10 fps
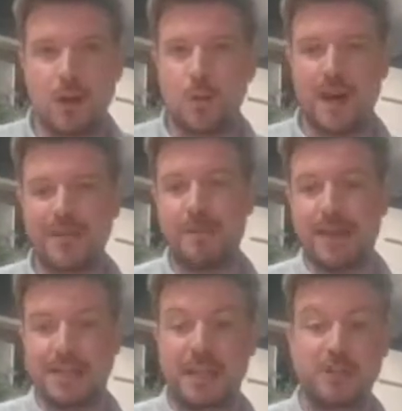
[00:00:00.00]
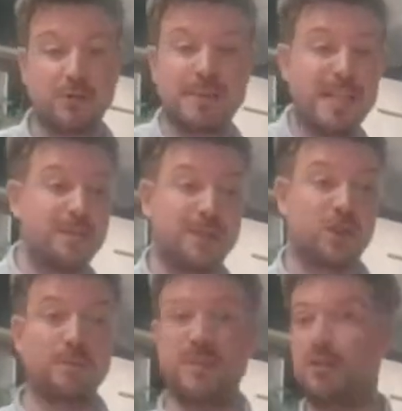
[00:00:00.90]
whatever minutes, and sometimes it
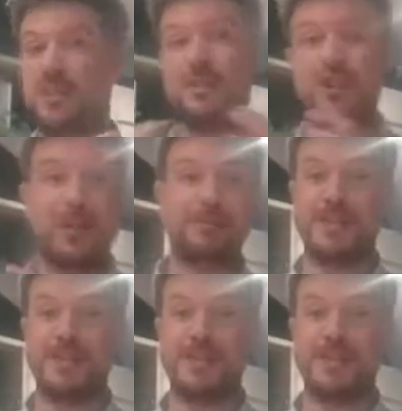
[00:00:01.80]
comes in all different shapes